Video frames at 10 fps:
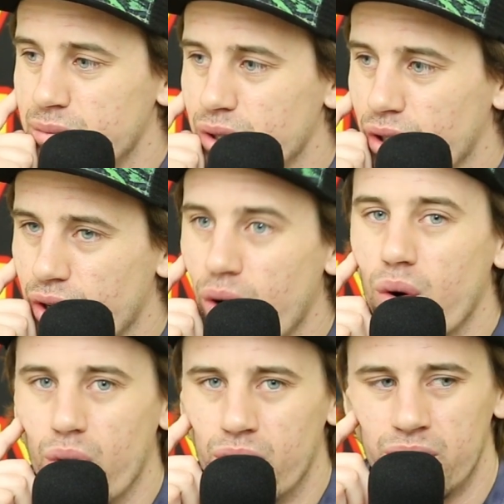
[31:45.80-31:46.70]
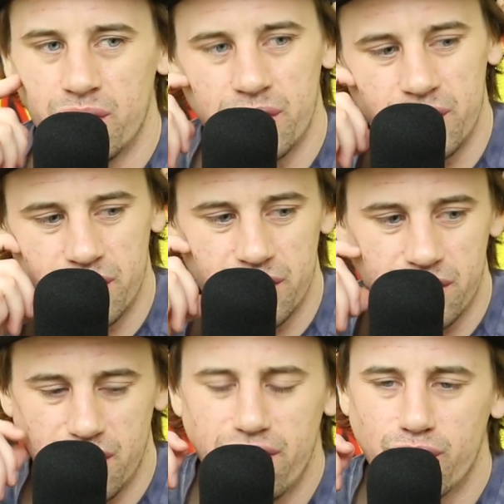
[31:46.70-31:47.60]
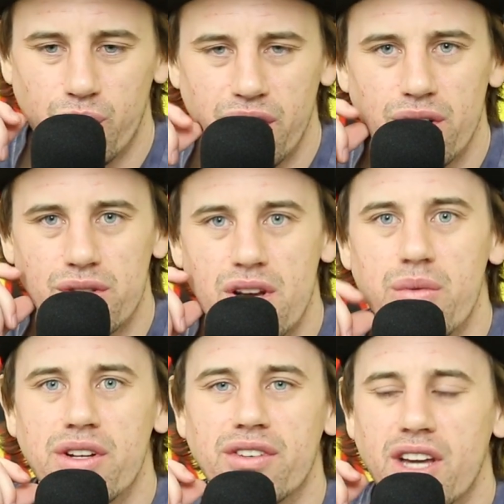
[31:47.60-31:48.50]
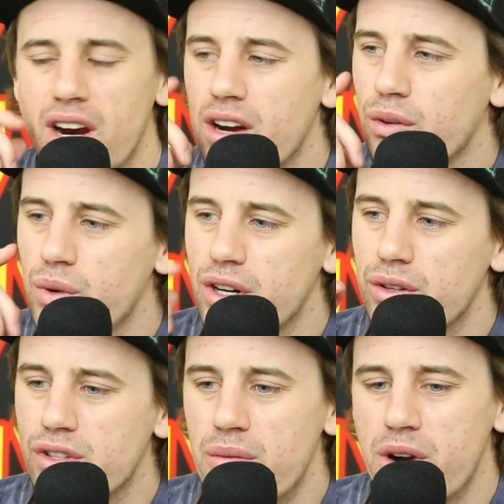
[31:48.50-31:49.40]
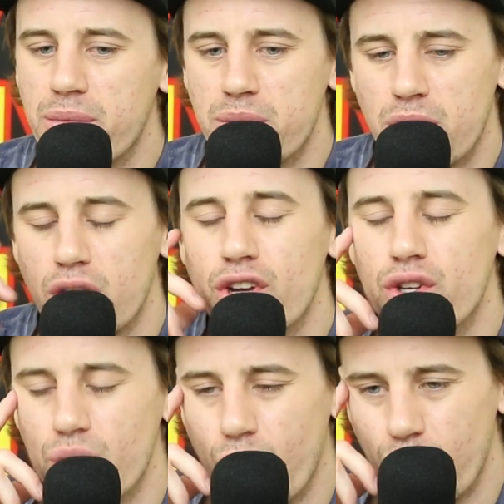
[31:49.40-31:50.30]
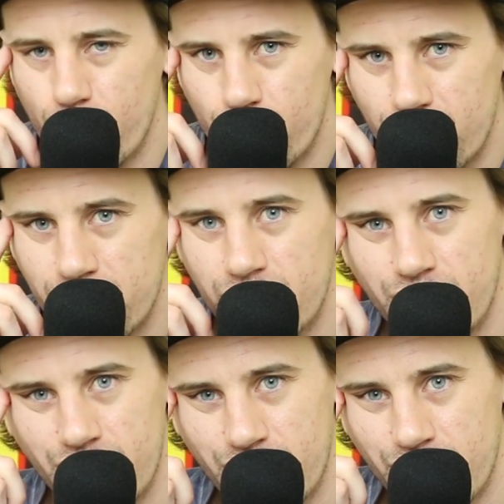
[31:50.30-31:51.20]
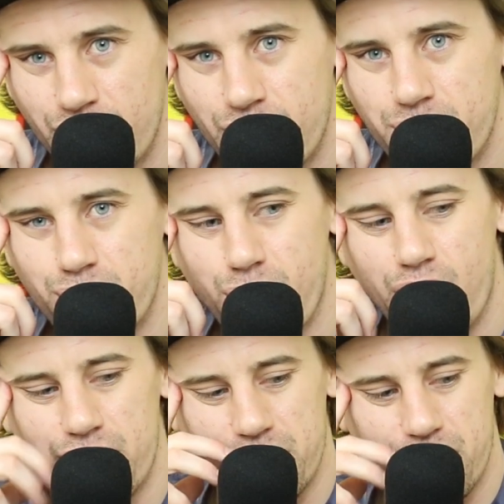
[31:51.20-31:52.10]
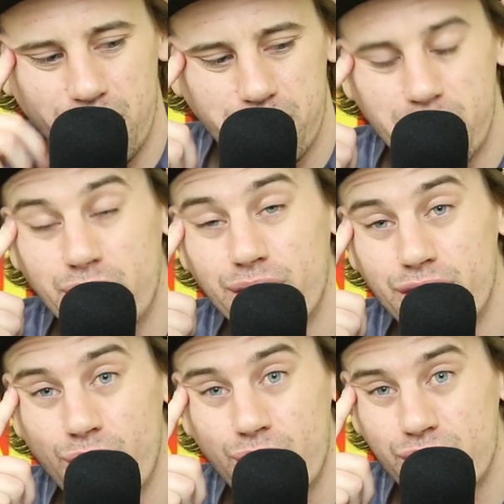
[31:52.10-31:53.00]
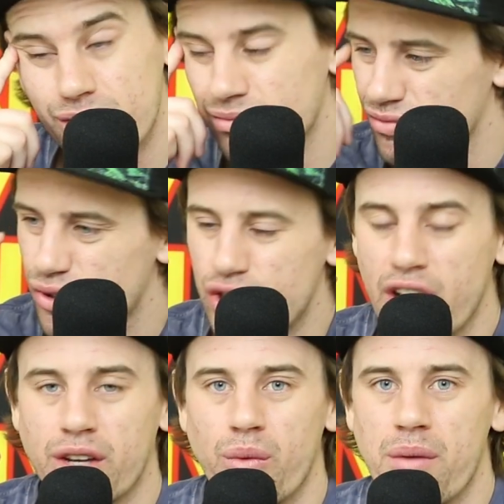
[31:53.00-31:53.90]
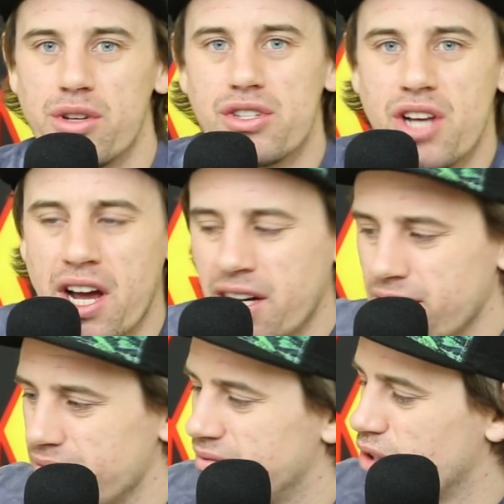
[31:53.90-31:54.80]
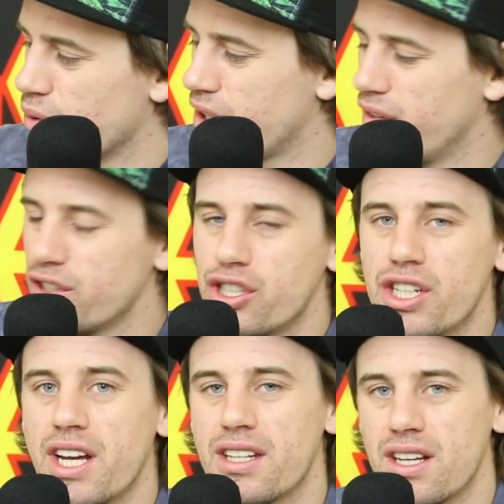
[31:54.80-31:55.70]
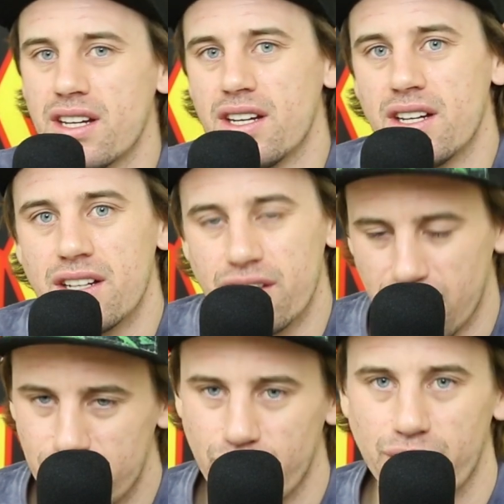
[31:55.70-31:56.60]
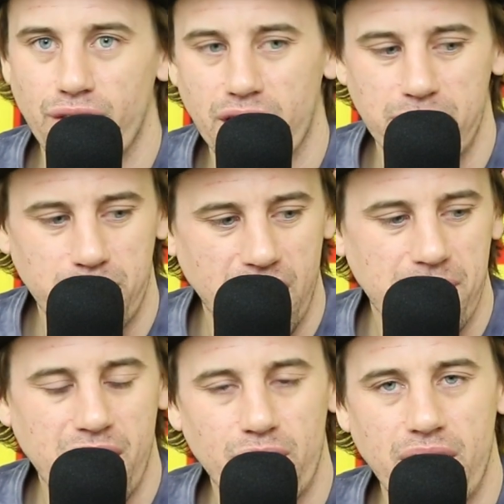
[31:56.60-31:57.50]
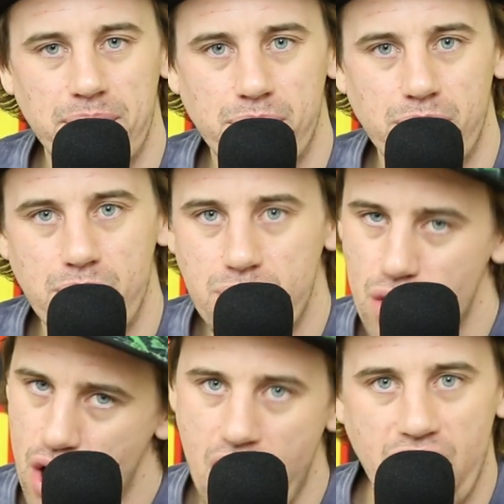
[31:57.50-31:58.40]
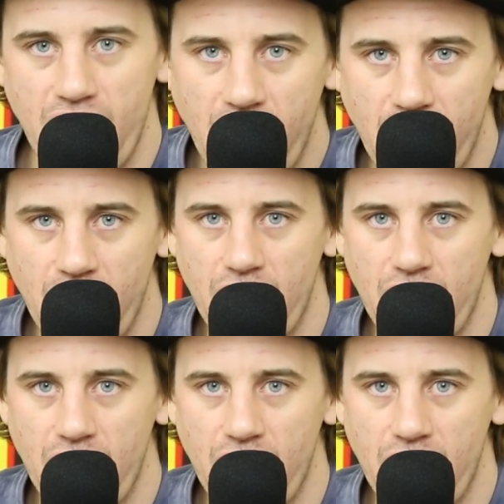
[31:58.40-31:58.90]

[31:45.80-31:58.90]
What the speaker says: Be like, yo... Even the weirdos, I wouldn't even care. The weirdos coming up to me, hey, yo, bought a dick pic of yours. Sick. Want me to sign it? Don't give a shit. Thanks for fucking paying my rent, brother.